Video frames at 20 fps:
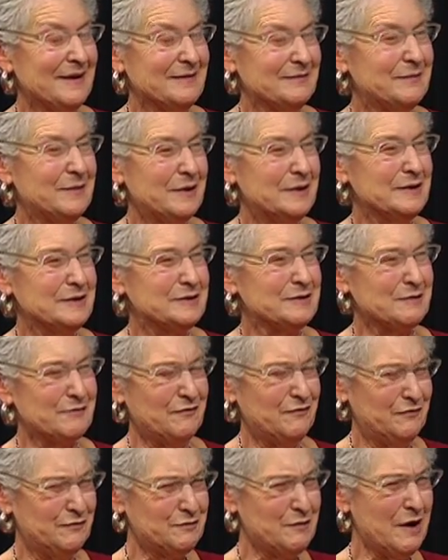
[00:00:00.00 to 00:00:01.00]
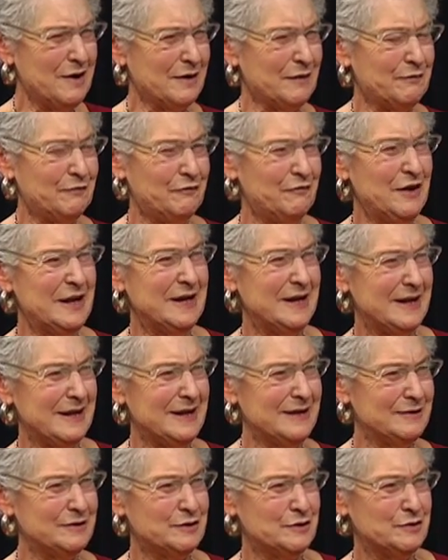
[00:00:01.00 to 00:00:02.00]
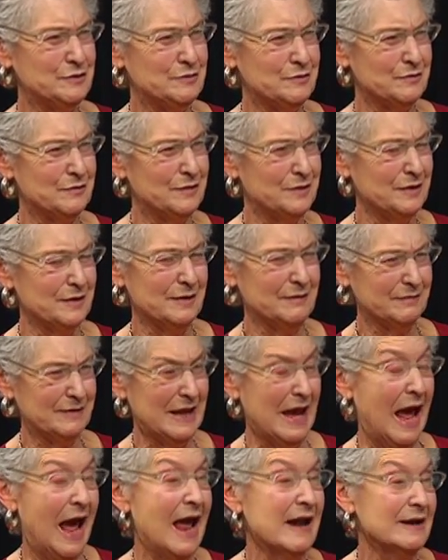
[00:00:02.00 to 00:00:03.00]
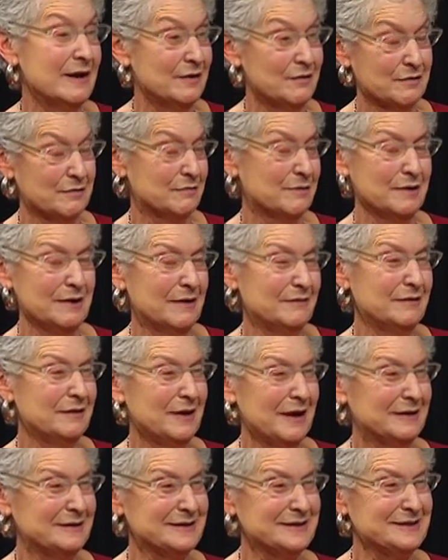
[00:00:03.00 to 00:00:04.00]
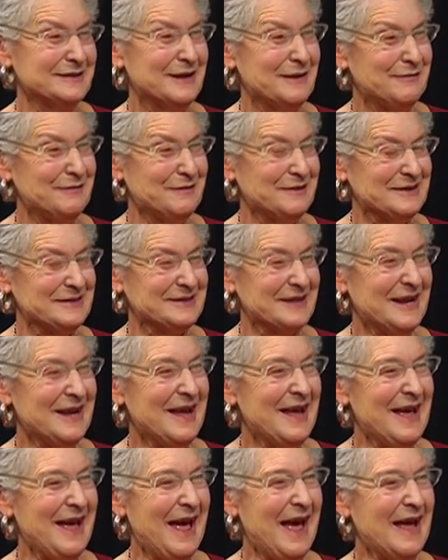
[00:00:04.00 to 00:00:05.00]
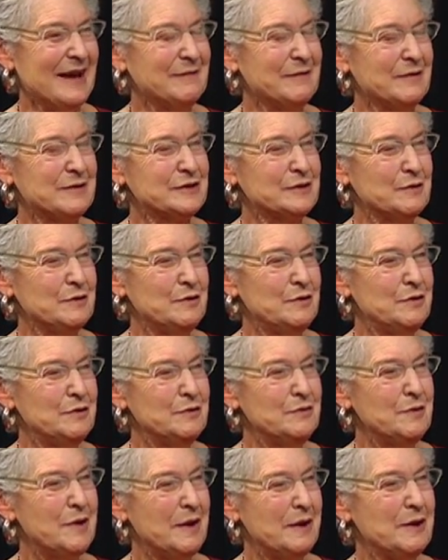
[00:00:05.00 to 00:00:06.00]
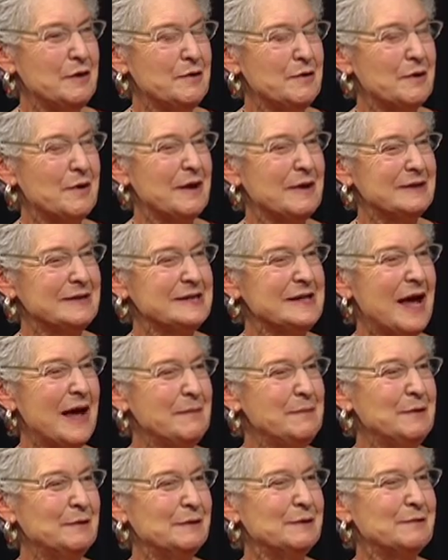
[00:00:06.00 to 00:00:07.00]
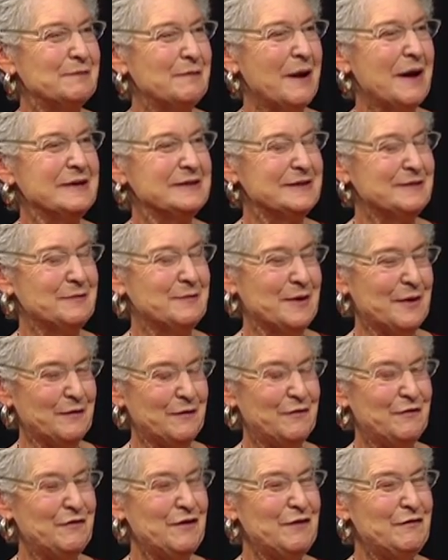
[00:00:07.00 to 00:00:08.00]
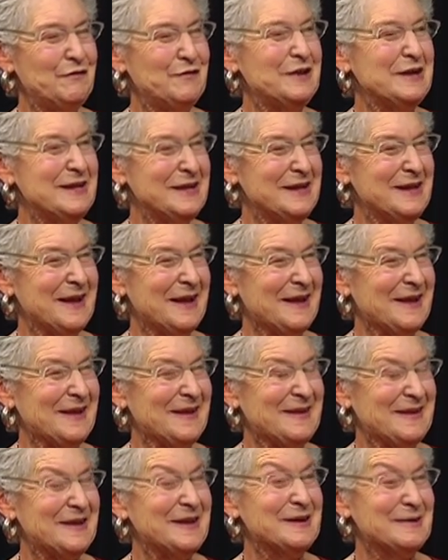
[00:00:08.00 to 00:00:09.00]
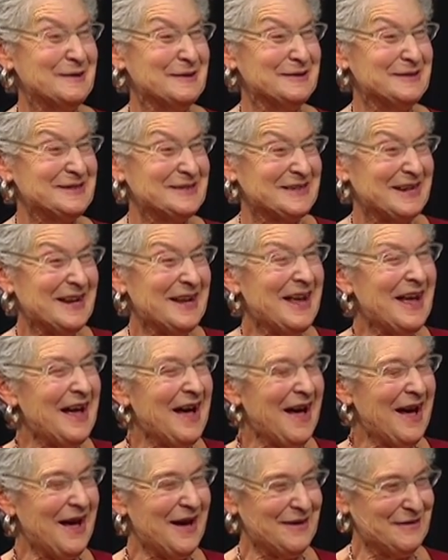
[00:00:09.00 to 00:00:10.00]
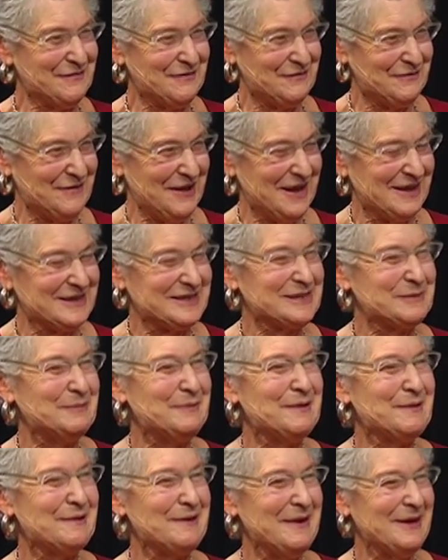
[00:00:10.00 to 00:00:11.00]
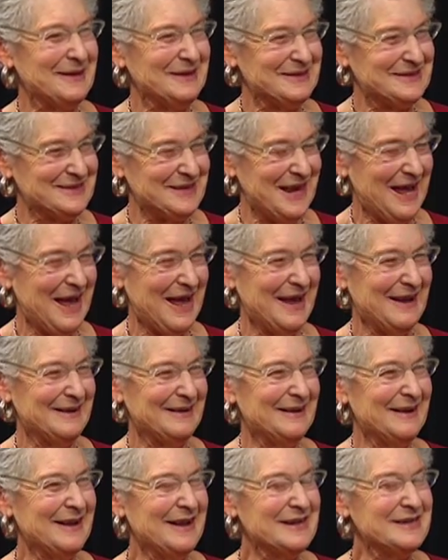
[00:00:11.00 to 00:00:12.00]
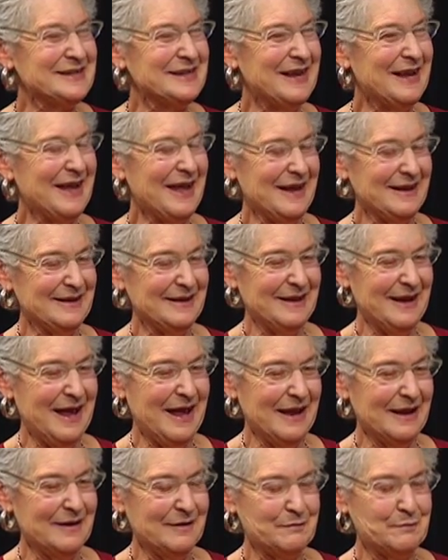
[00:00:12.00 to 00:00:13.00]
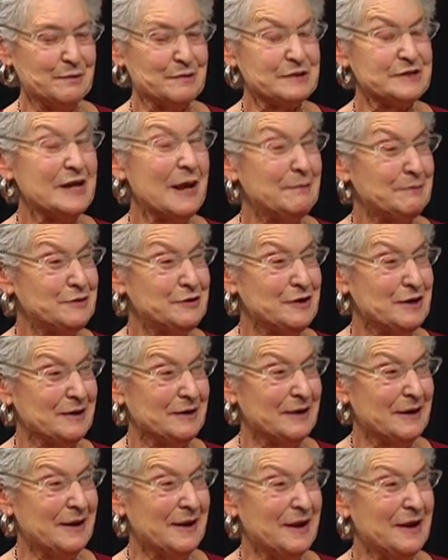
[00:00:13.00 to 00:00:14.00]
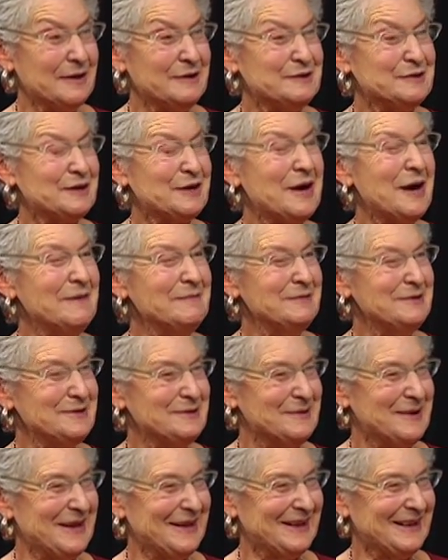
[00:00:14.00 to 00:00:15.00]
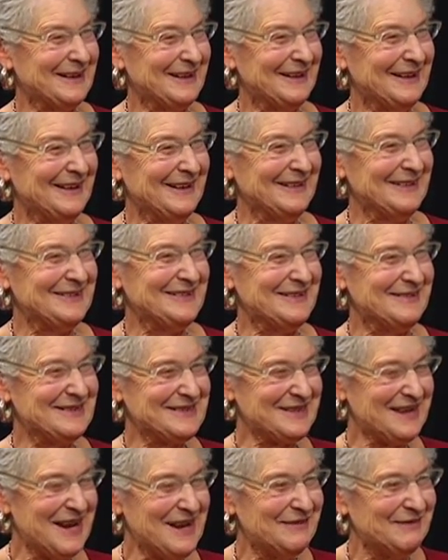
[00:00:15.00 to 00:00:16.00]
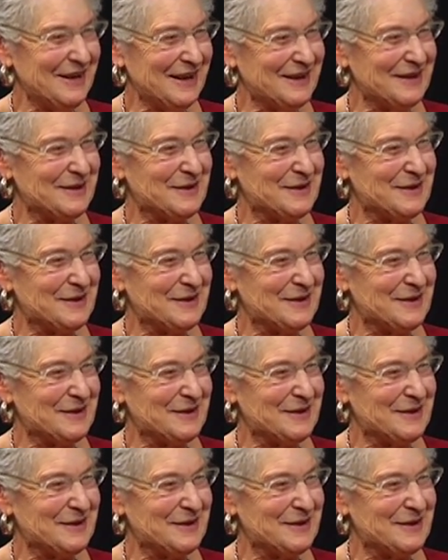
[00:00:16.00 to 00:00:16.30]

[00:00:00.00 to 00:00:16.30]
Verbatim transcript: because you're trying to fit it into the canon or whatever that stuff is. And so you're a tabula rasa with 50 years of experience and perception to come to it. So it's kind of like a